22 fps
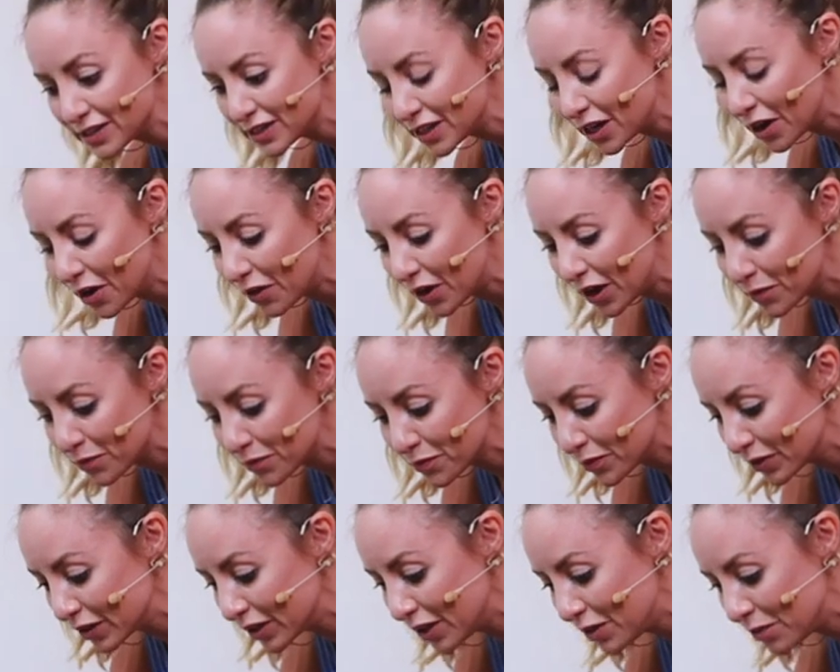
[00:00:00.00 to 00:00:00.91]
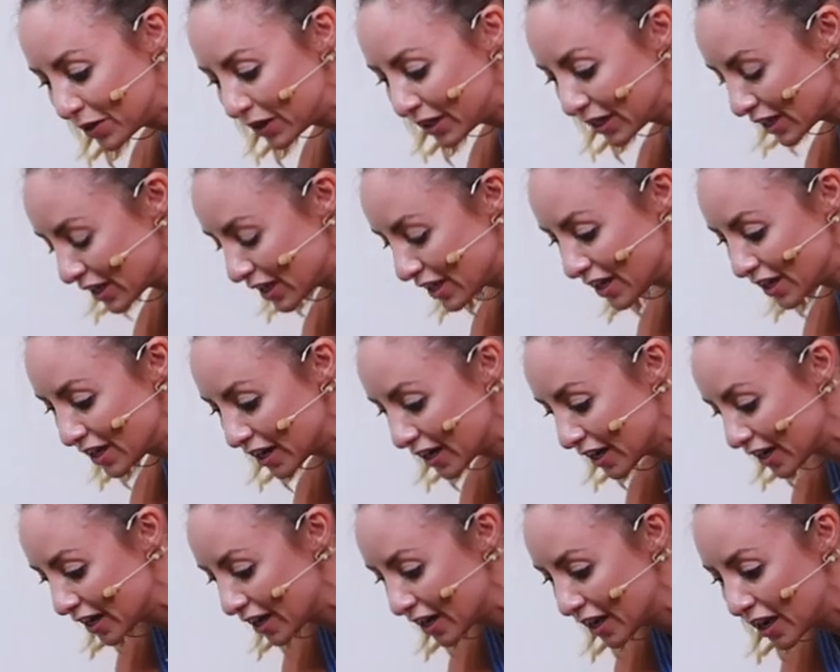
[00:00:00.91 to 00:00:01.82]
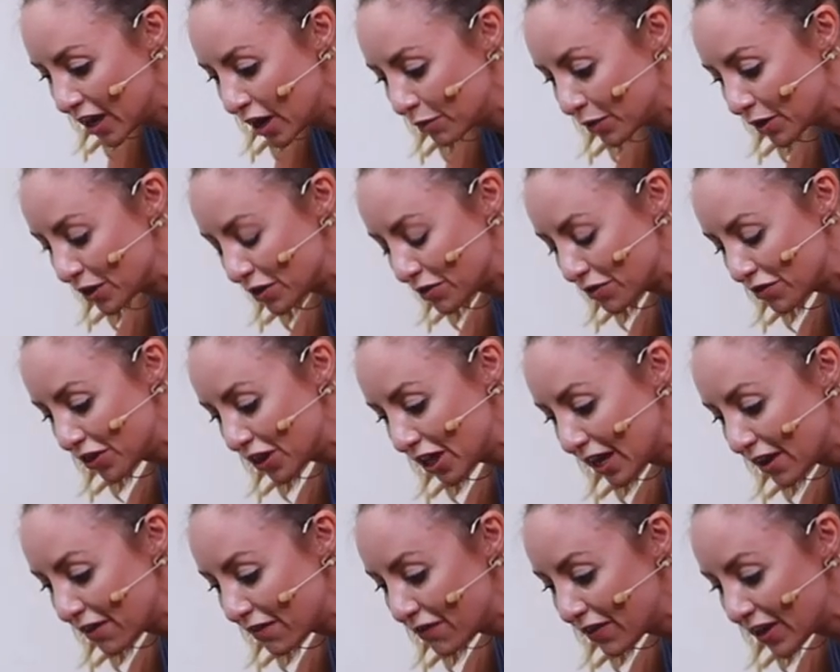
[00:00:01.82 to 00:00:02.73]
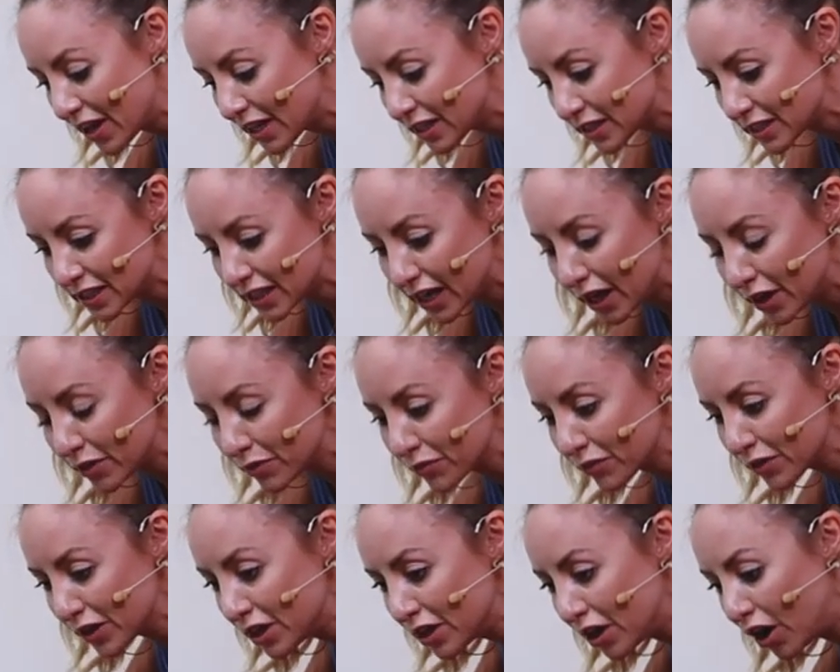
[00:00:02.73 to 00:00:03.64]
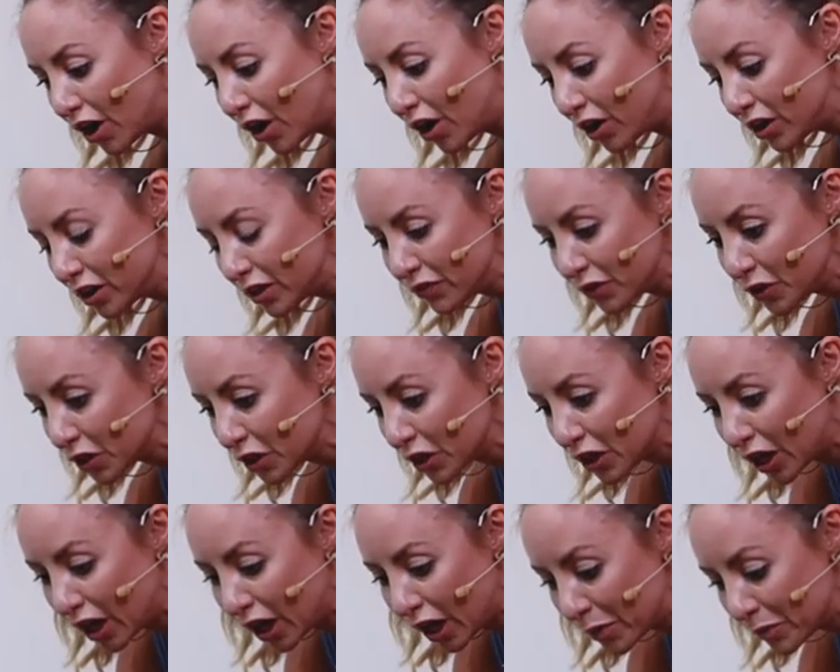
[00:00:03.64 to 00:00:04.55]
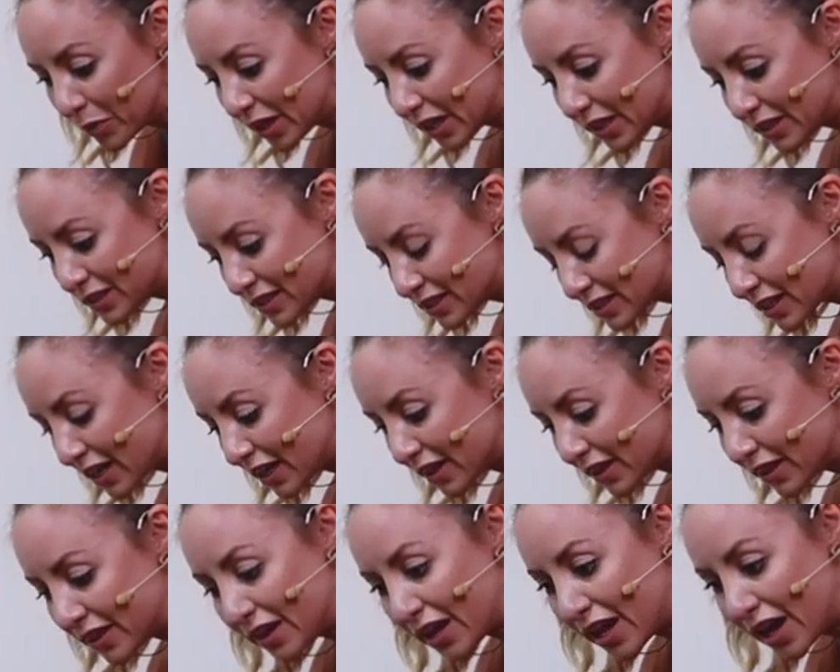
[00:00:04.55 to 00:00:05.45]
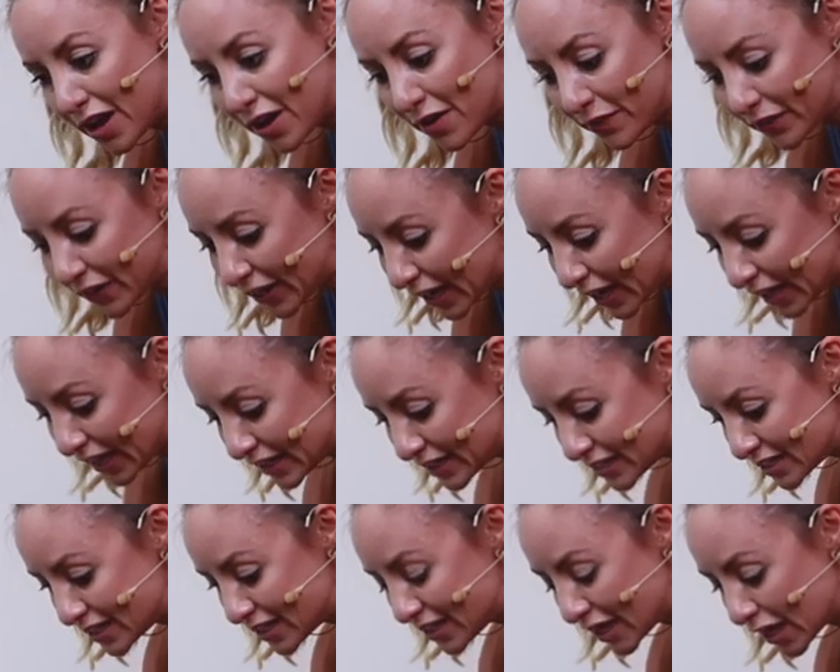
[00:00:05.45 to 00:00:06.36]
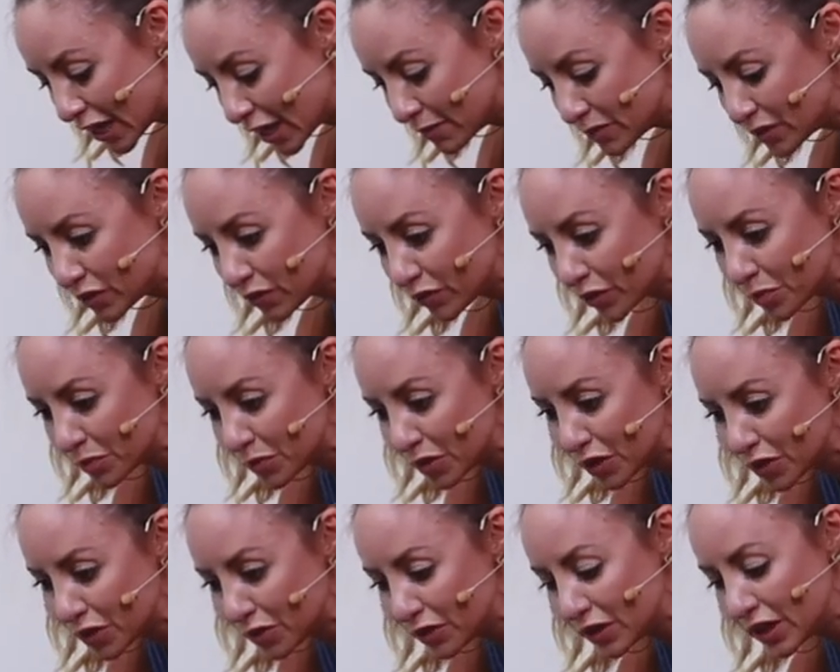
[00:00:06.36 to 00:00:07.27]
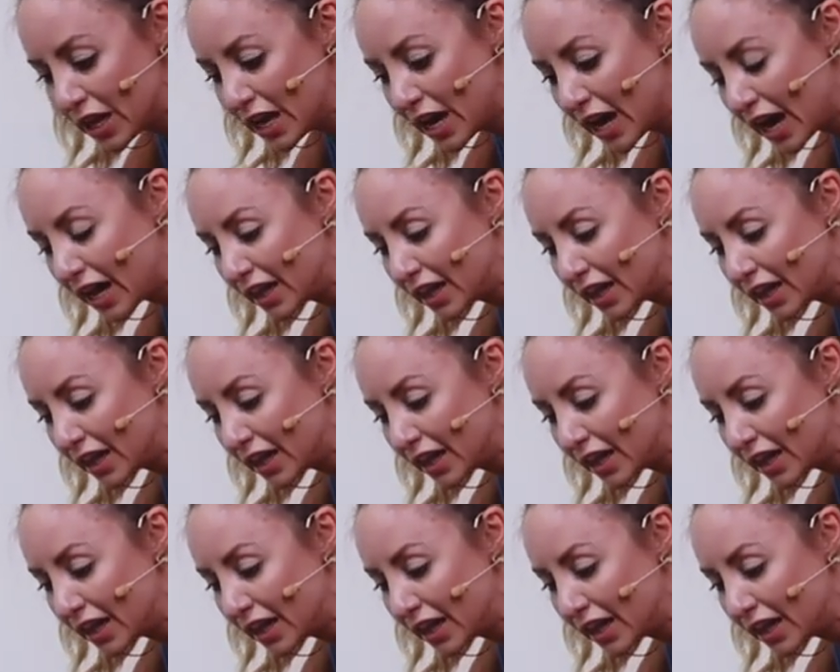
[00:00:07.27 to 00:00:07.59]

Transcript: So I really wanna hear what you think of it. I read all of your comments. I love getting DMs from you.